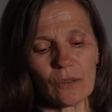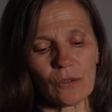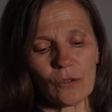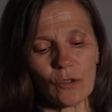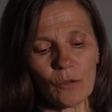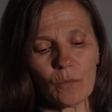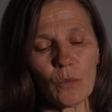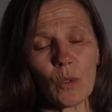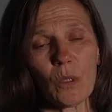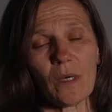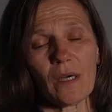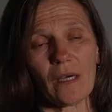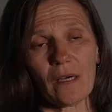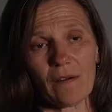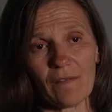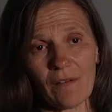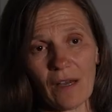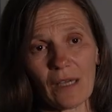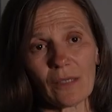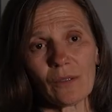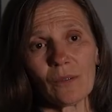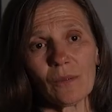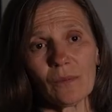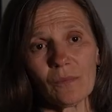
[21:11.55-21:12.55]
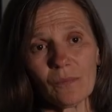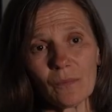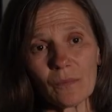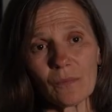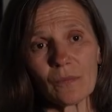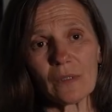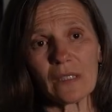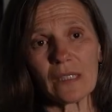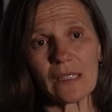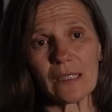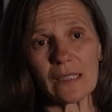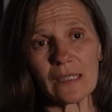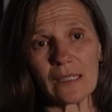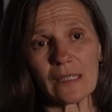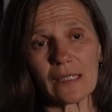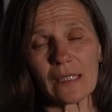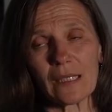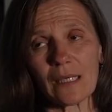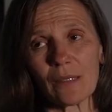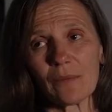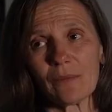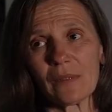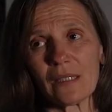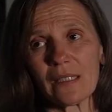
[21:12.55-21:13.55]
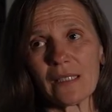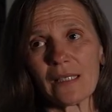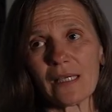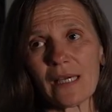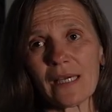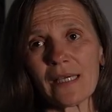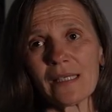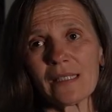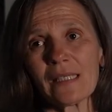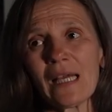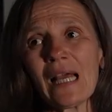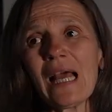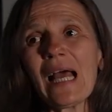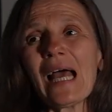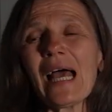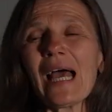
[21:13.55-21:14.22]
Tomoe Kawano, I really liked.